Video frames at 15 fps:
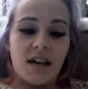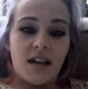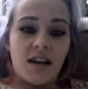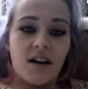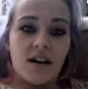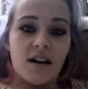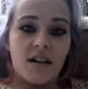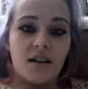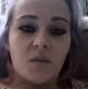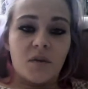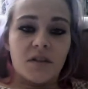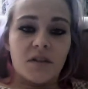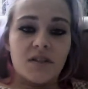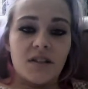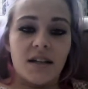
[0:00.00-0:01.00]
like
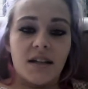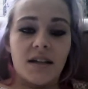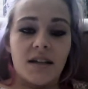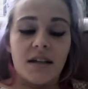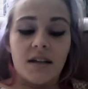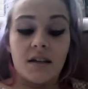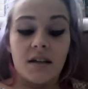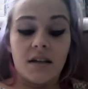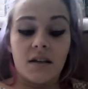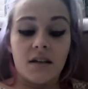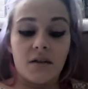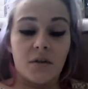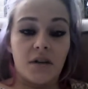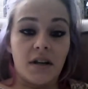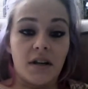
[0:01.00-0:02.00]
watching
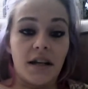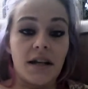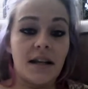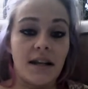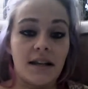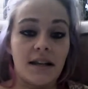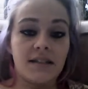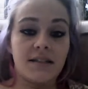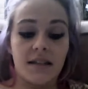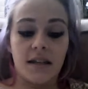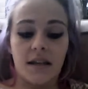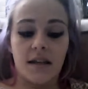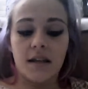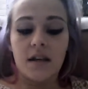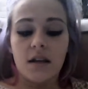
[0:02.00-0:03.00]
or
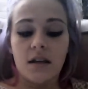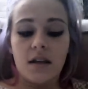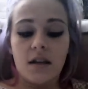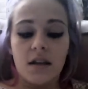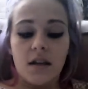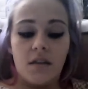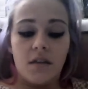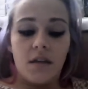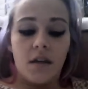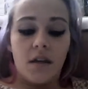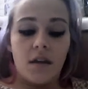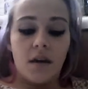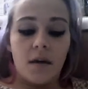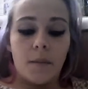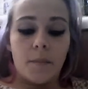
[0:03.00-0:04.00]
listening
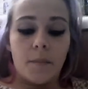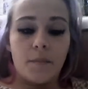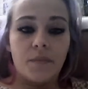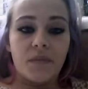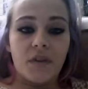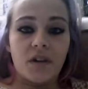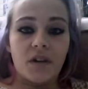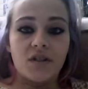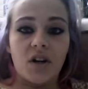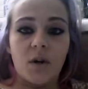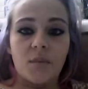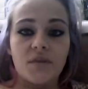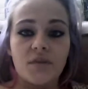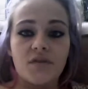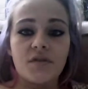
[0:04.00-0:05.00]
the Dutch
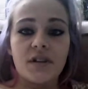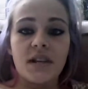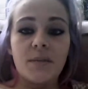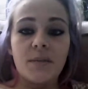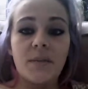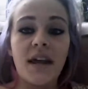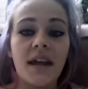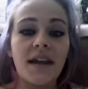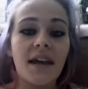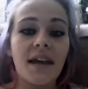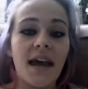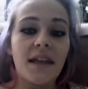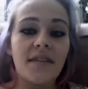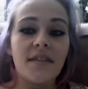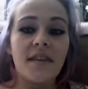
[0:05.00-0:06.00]
commentary. But then
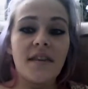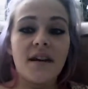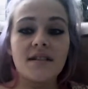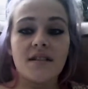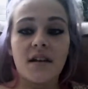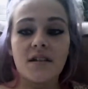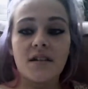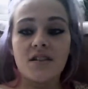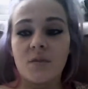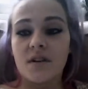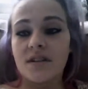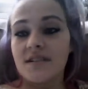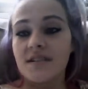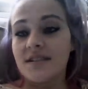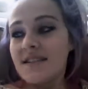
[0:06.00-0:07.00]
again, there's not
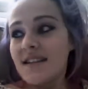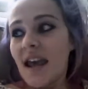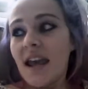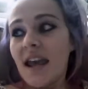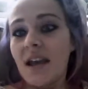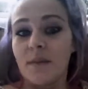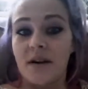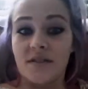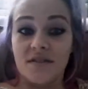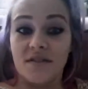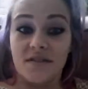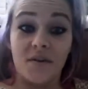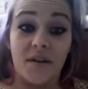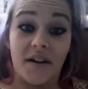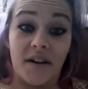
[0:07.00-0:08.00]
much to say about
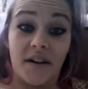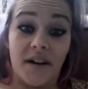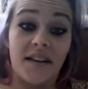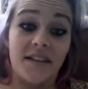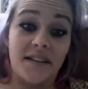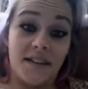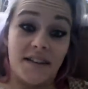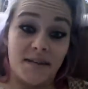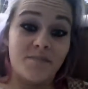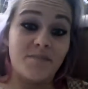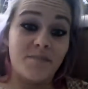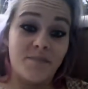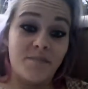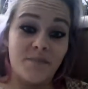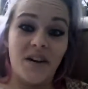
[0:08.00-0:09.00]
snooker.
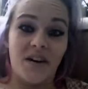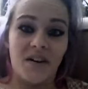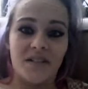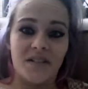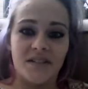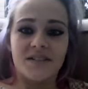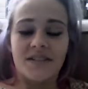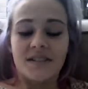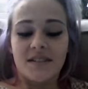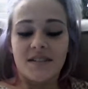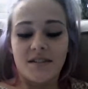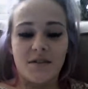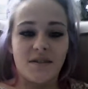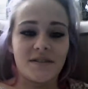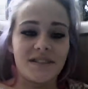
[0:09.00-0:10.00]
Be honest,
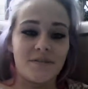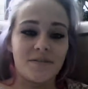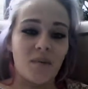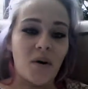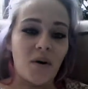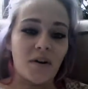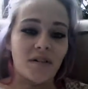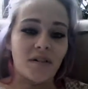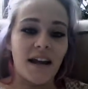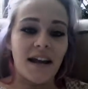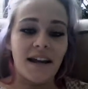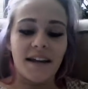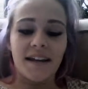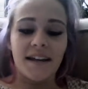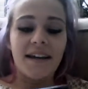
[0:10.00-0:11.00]
snooker is
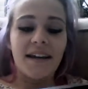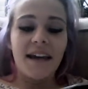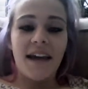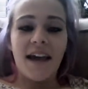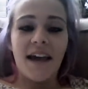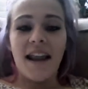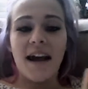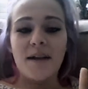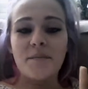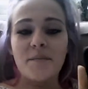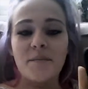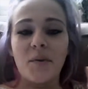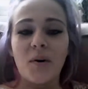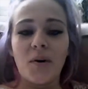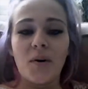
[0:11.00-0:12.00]
boring and
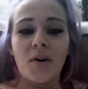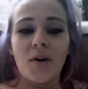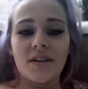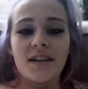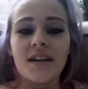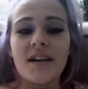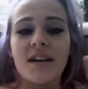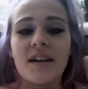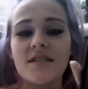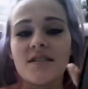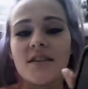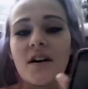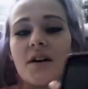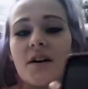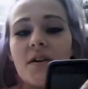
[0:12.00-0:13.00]
I'm bored.
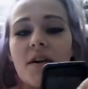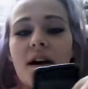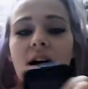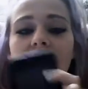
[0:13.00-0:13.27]
So